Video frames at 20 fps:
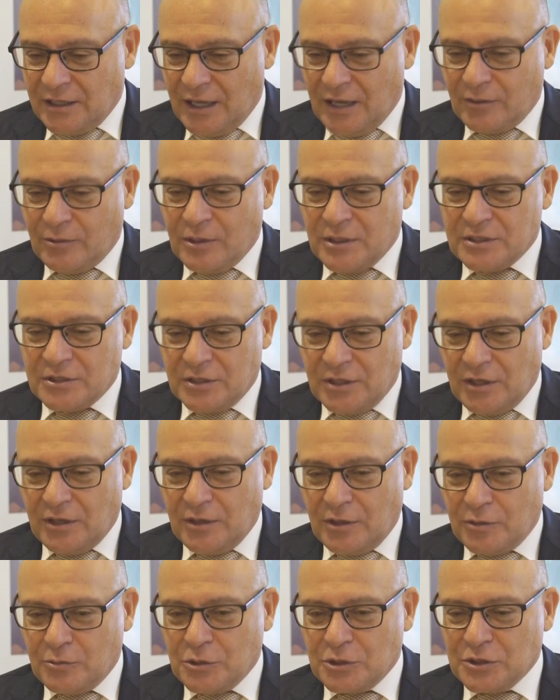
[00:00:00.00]
that question.
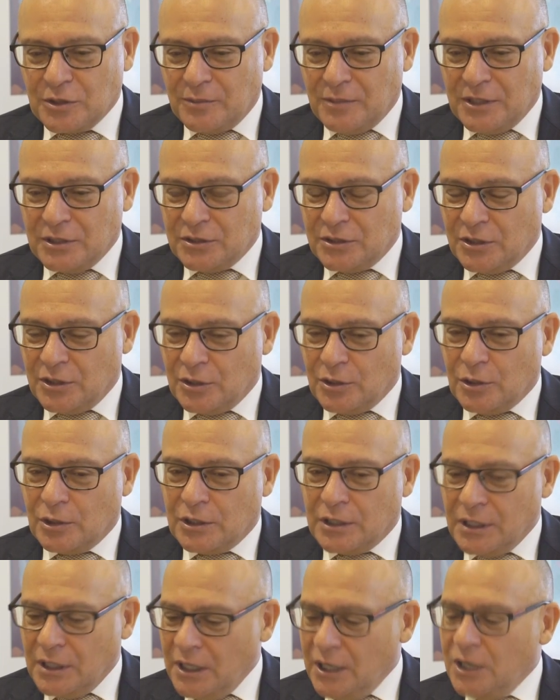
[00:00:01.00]
I wish I mentioned it
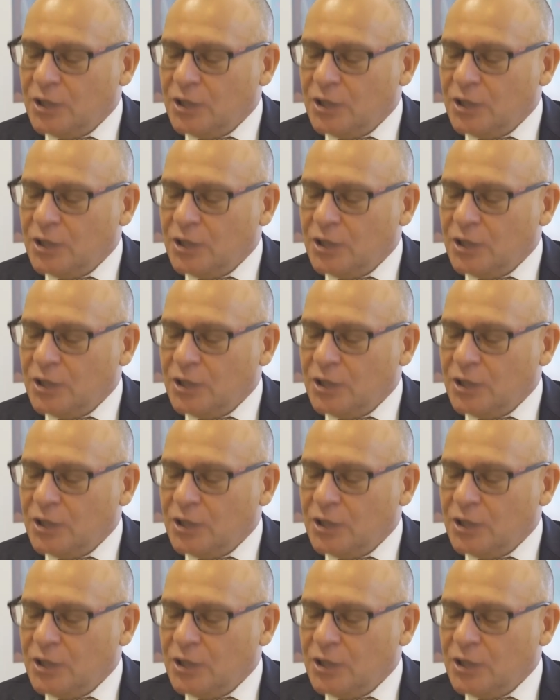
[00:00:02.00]
earlier.